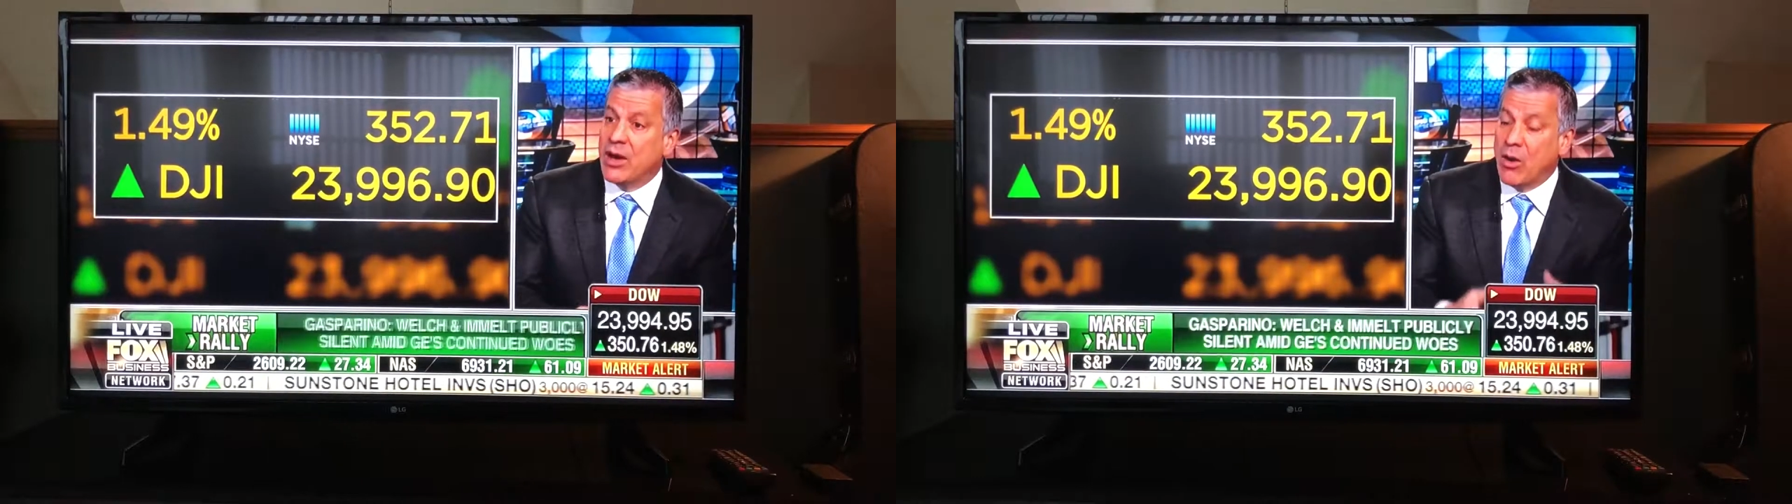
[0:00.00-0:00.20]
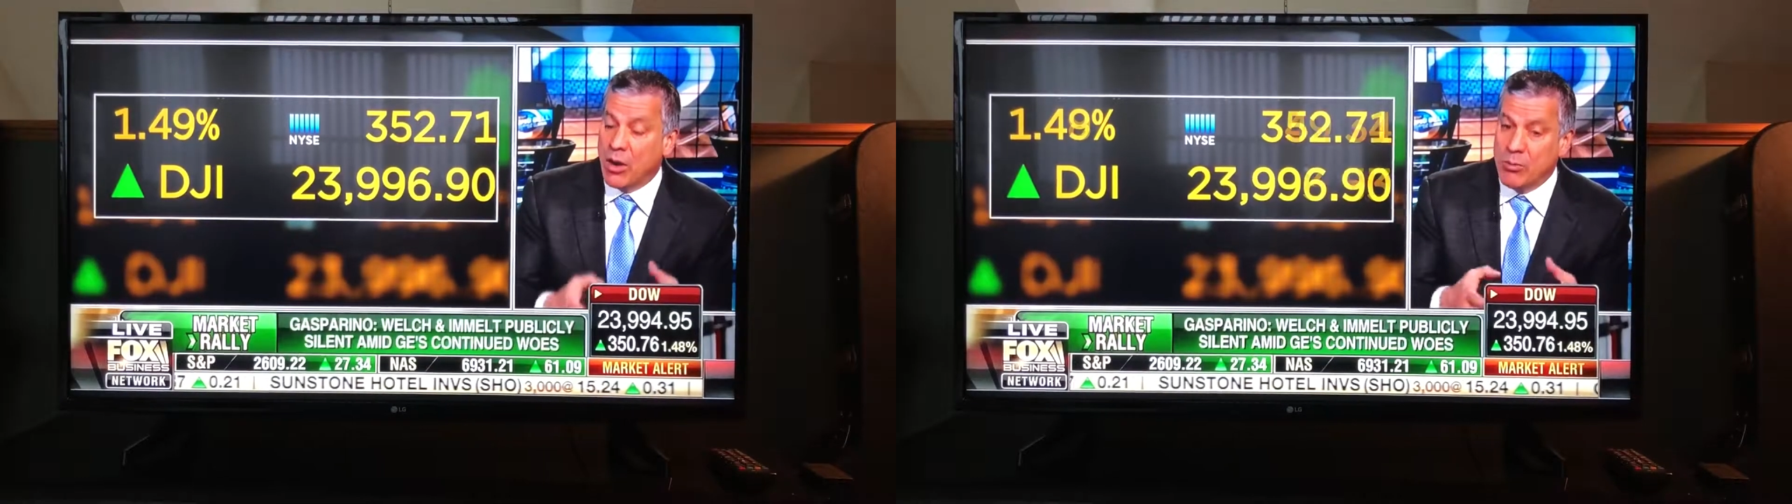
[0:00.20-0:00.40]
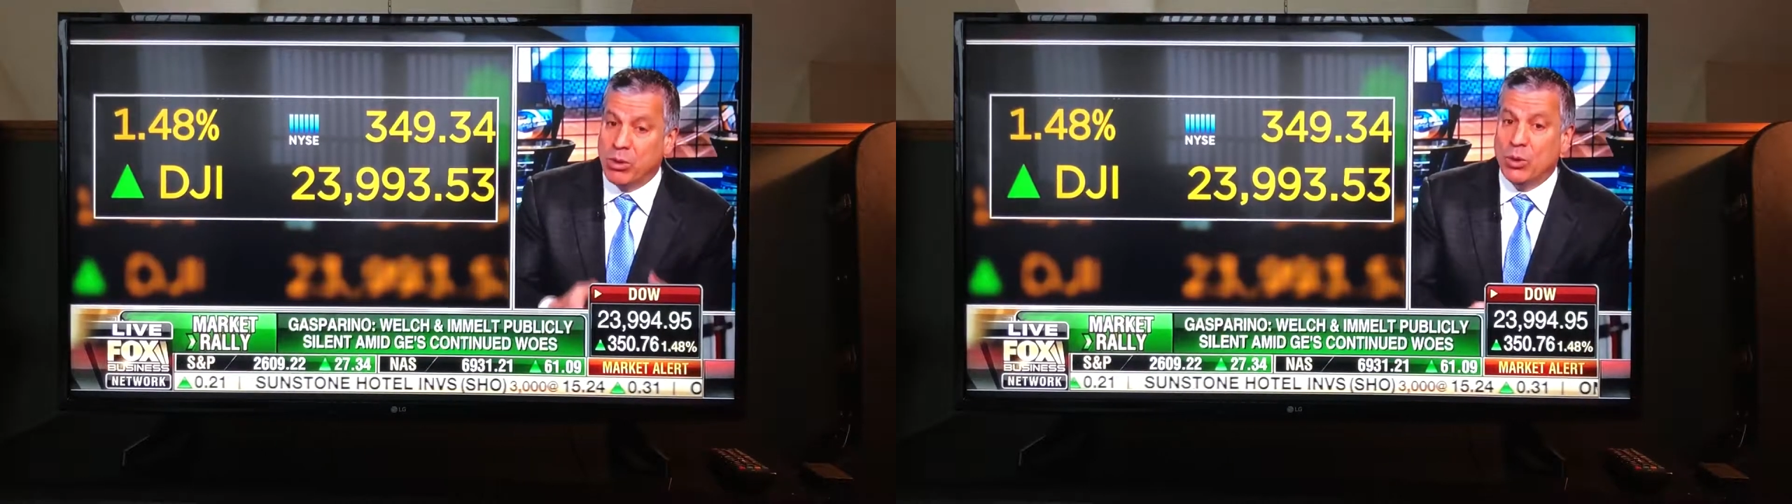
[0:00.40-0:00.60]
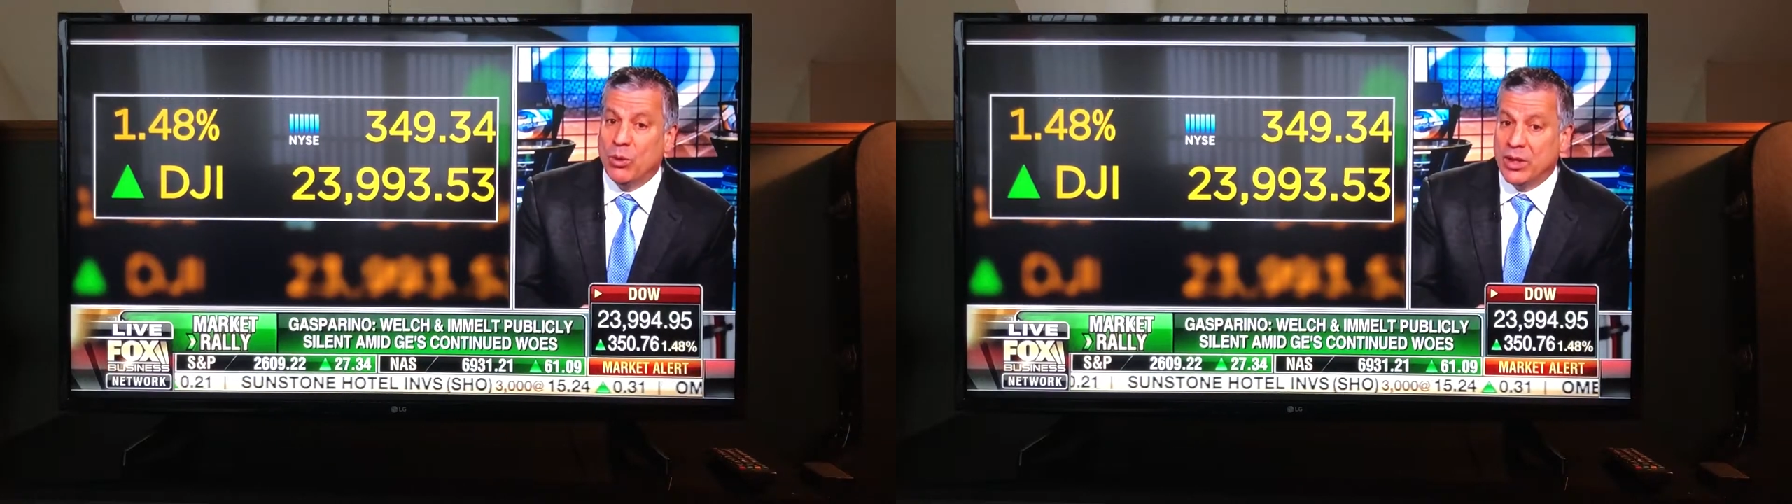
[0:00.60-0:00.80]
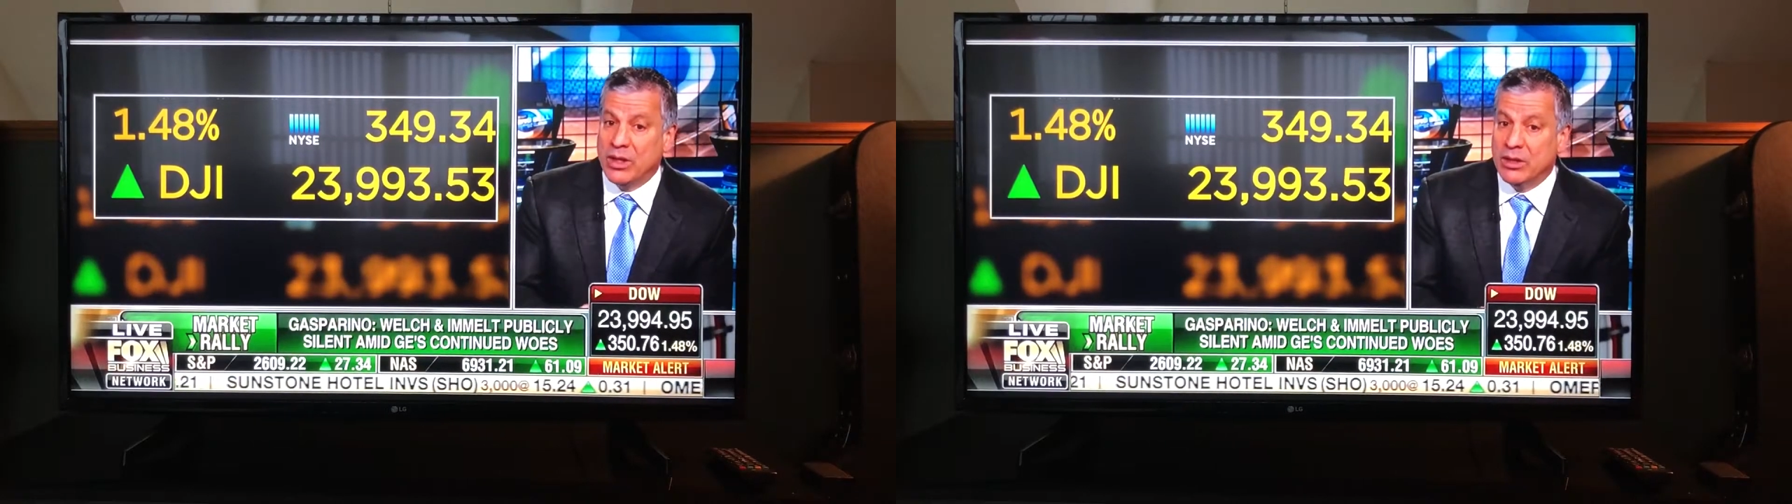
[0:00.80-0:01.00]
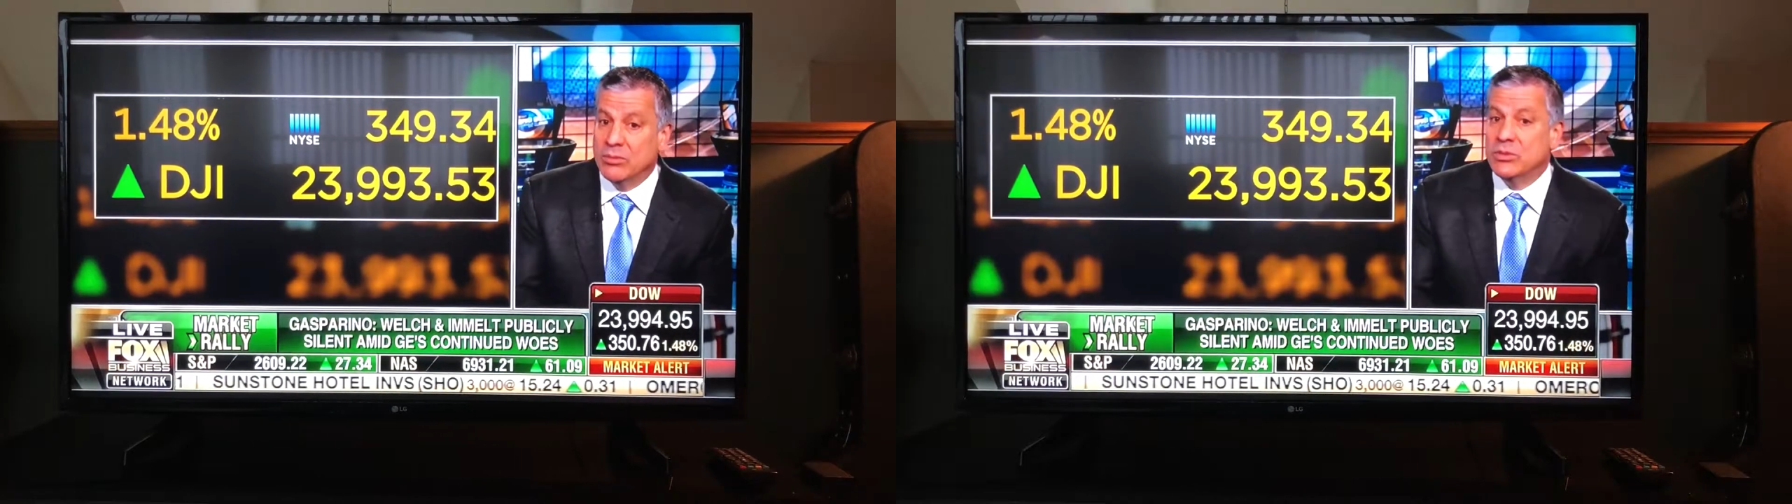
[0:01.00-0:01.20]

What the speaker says: are imploring him